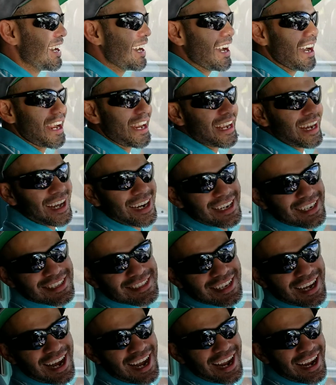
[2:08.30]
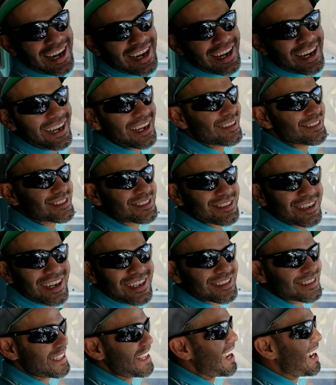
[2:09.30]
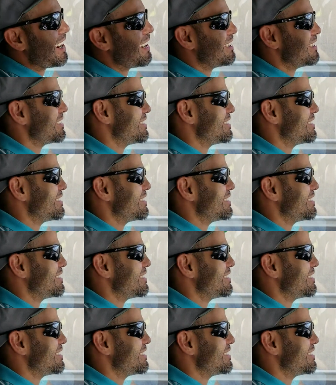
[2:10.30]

I got anxiety, I'm stressed out.